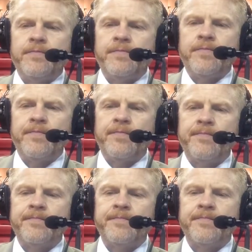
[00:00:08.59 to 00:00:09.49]

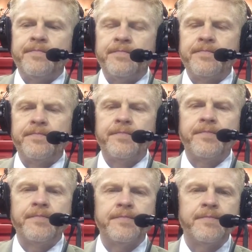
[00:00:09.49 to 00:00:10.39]

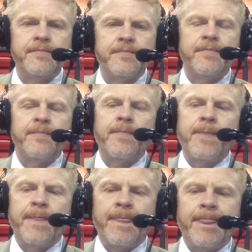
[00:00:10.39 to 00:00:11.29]

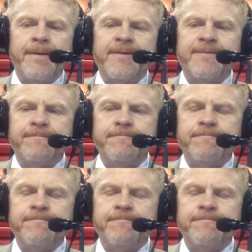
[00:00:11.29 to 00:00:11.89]
No words are spoken by the person on screen.